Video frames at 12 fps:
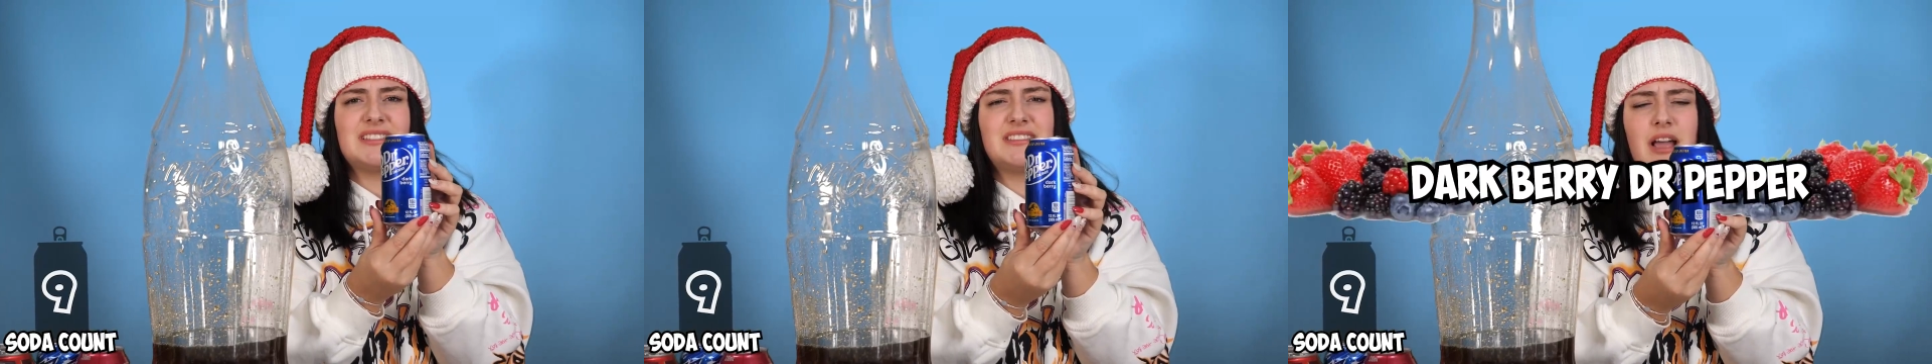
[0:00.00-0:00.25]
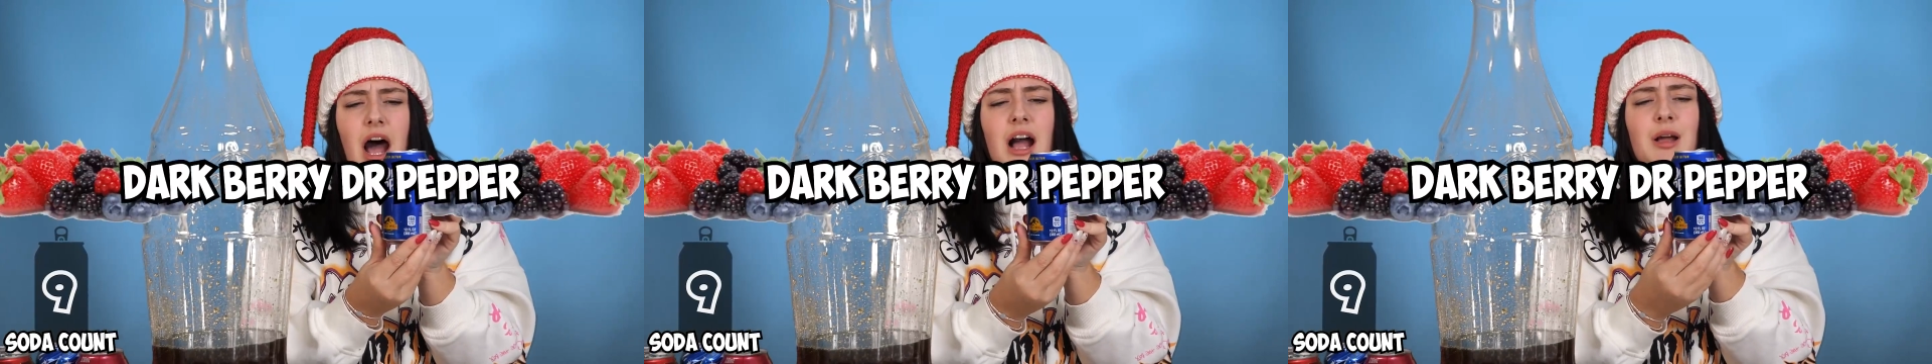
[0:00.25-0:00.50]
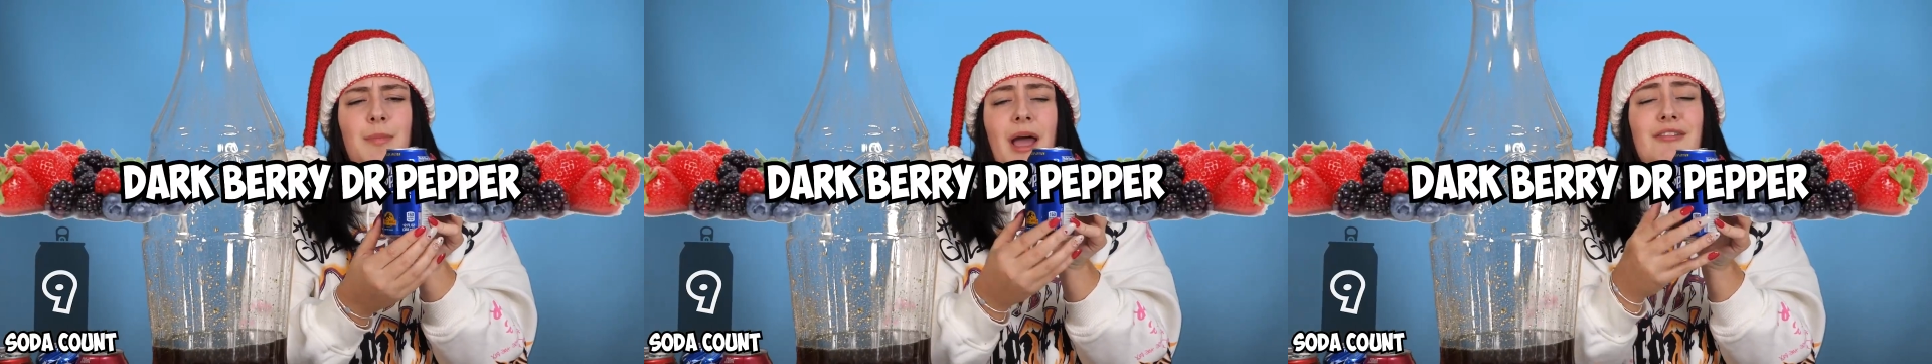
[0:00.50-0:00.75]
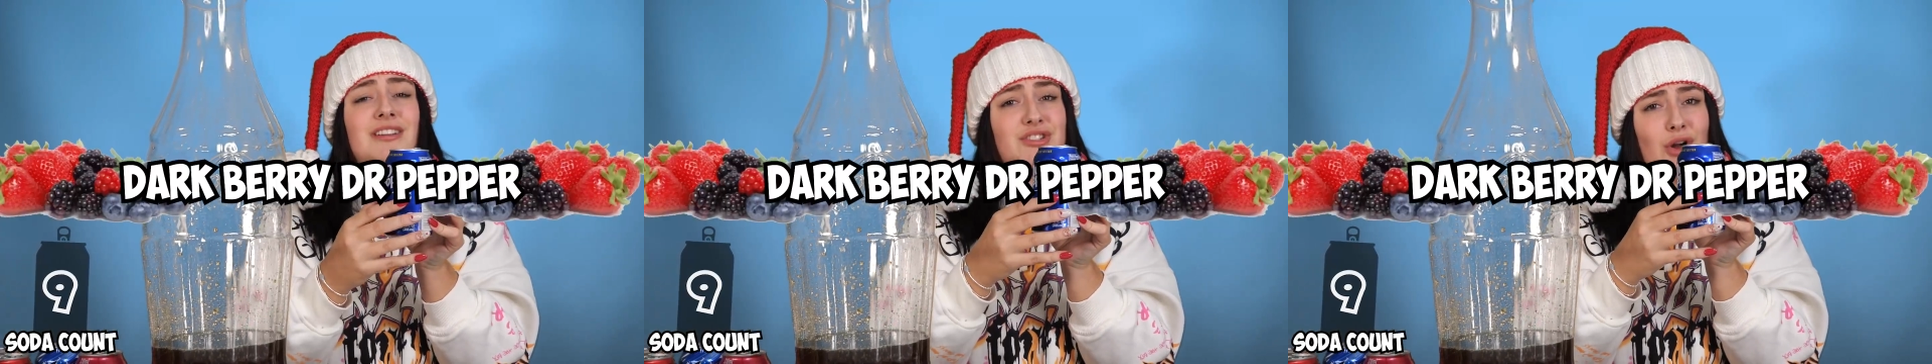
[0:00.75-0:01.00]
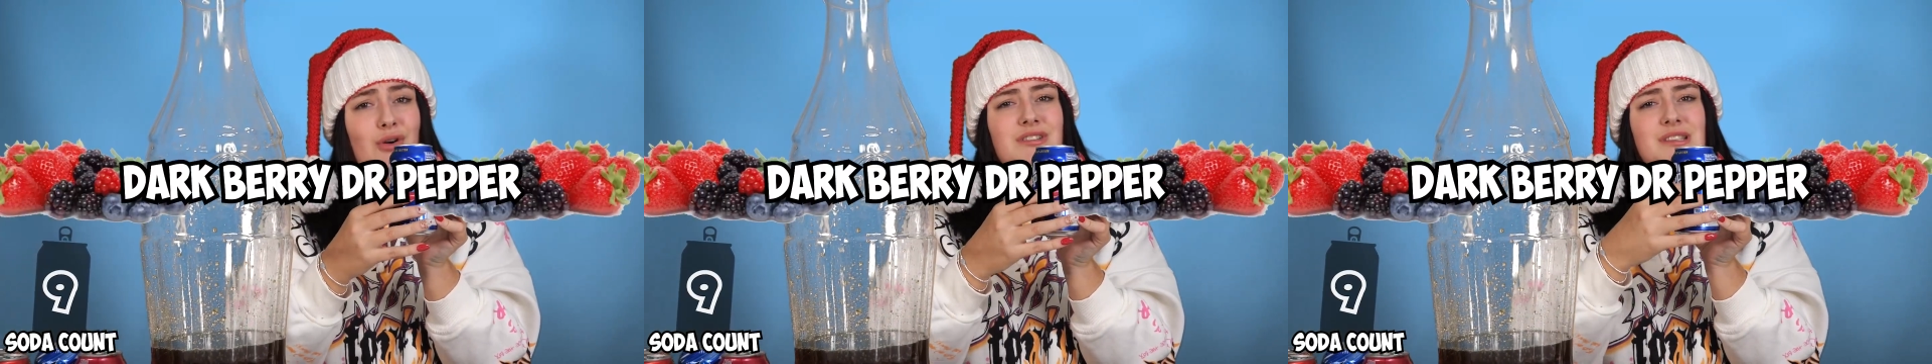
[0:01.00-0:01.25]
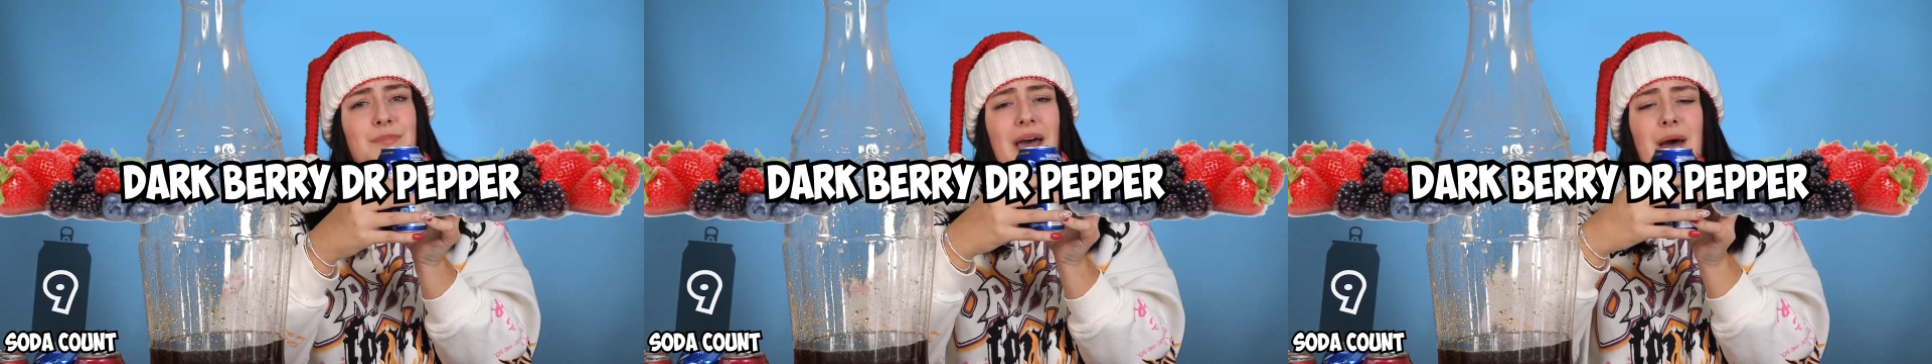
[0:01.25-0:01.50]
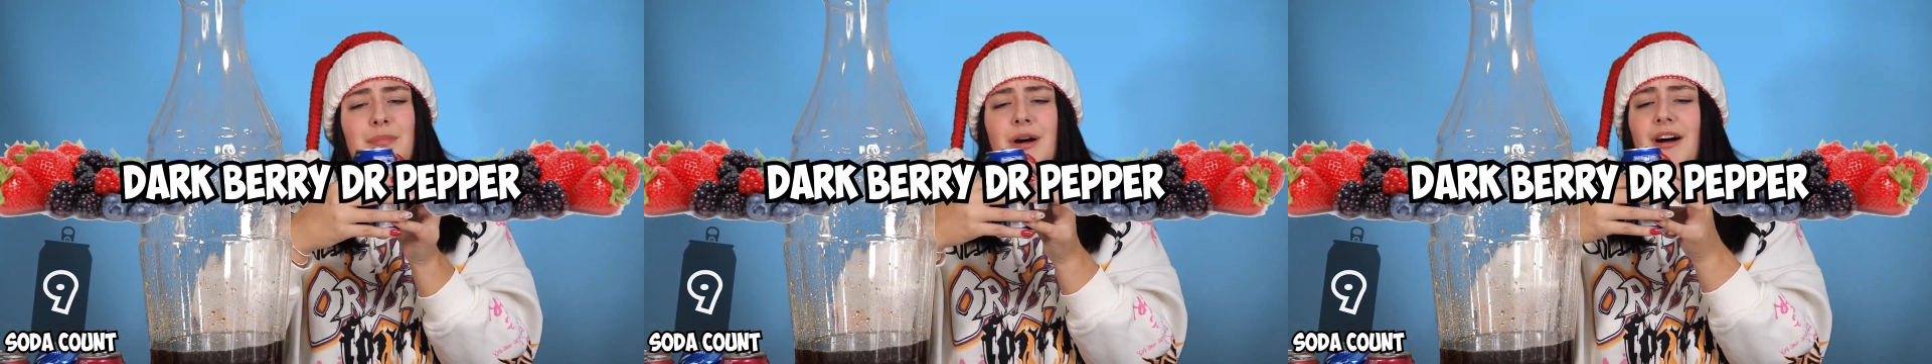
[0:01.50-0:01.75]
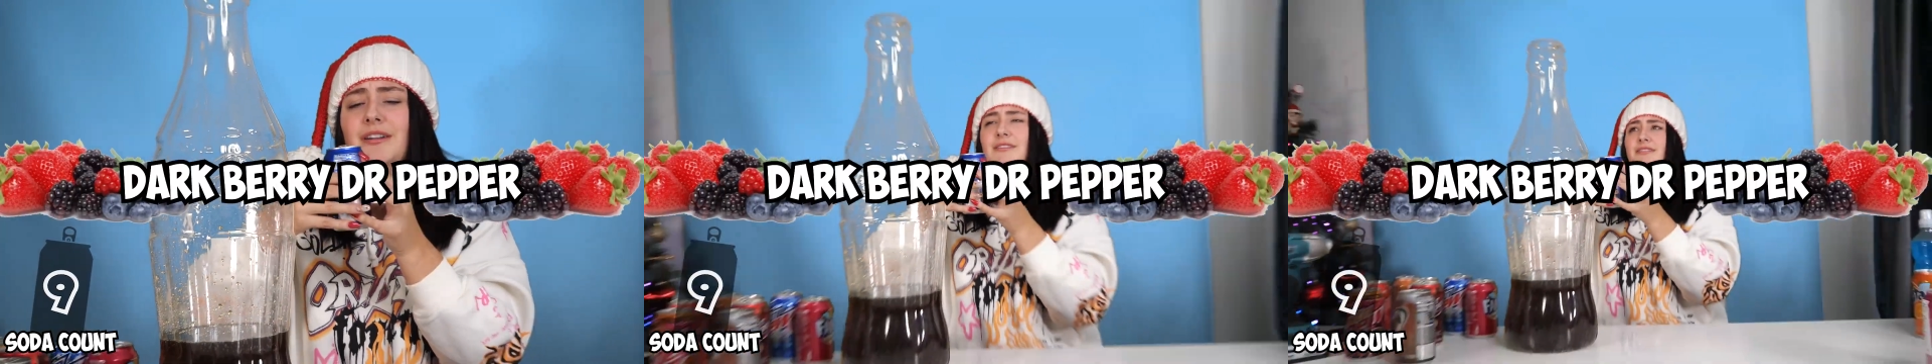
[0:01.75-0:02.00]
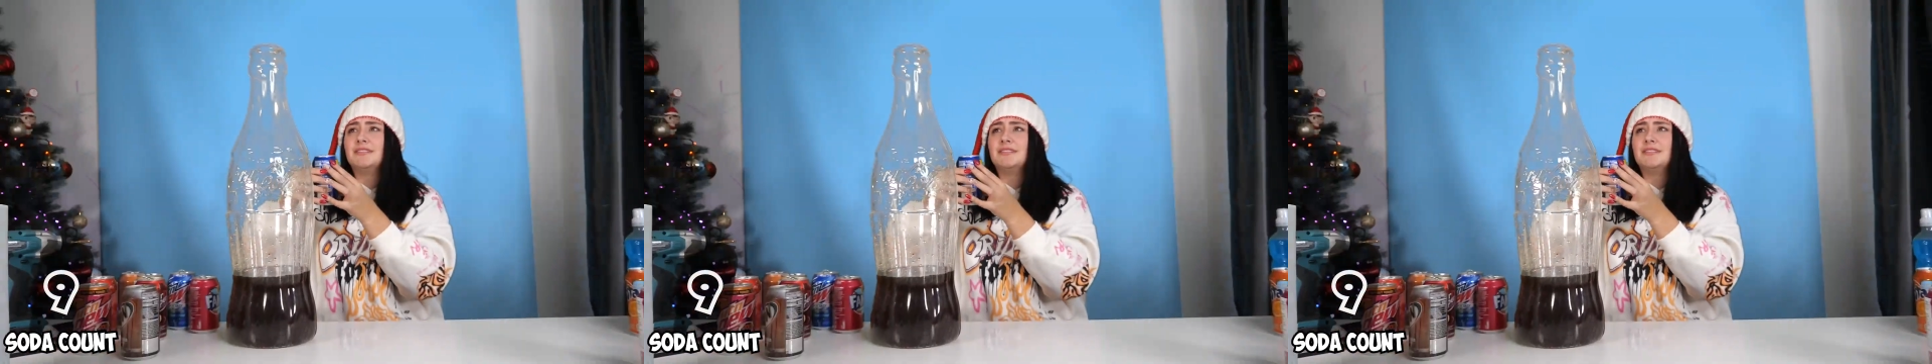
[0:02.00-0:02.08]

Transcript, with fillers: is Dark Berry Dr. Pepper.